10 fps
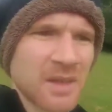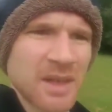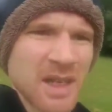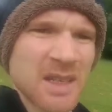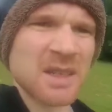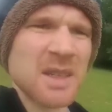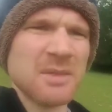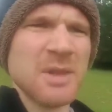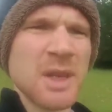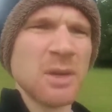and
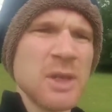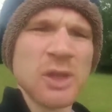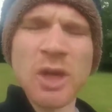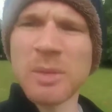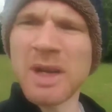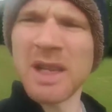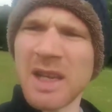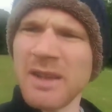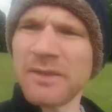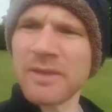you know enjoy my
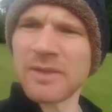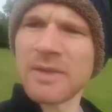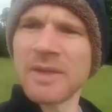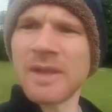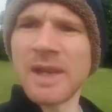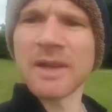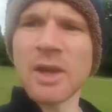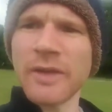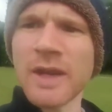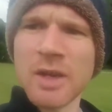life. I got
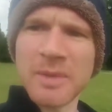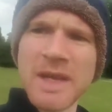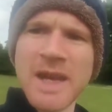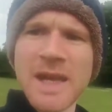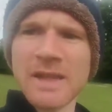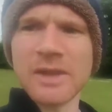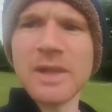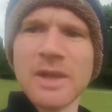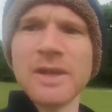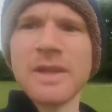that comment a hell of a
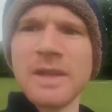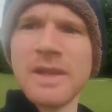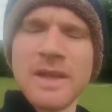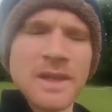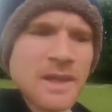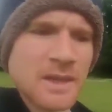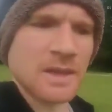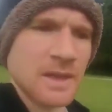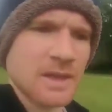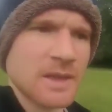lot.
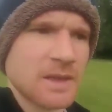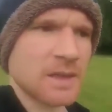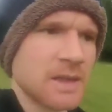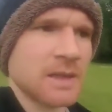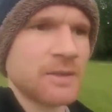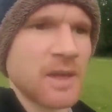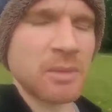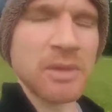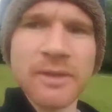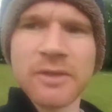Uh,
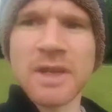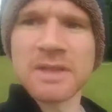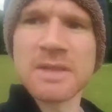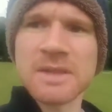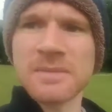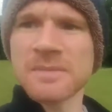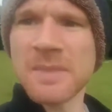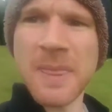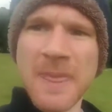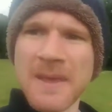family, friends,
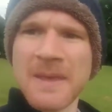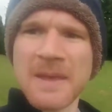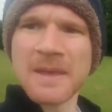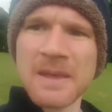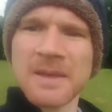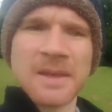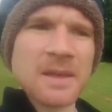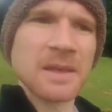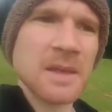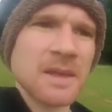
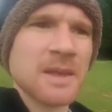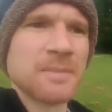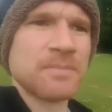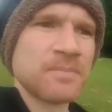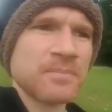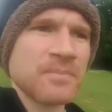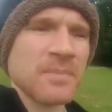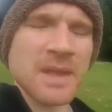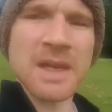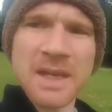um,
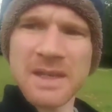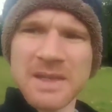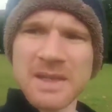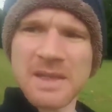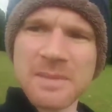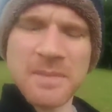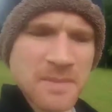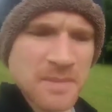and um,